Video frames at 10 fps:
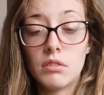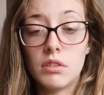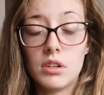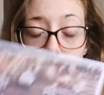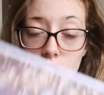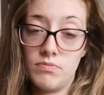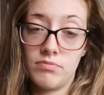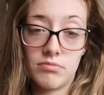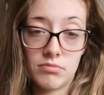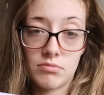I don't know,
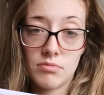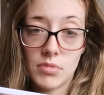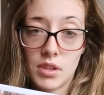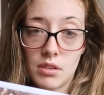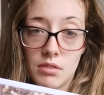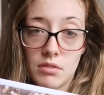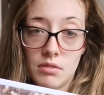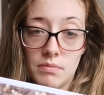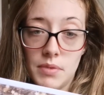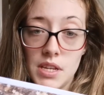
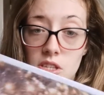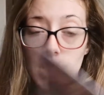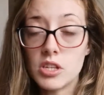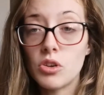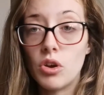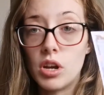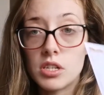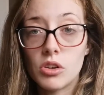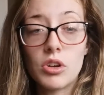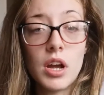it's good.
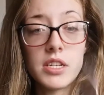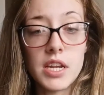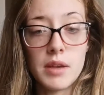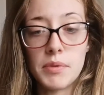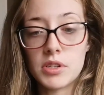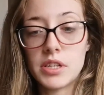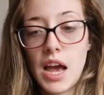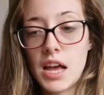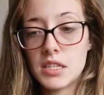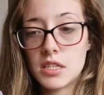It's a good idea because it
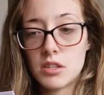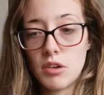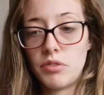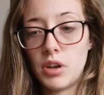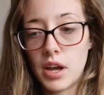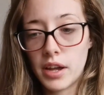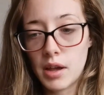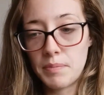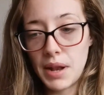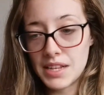has stuff like
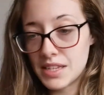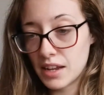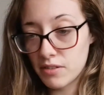plastic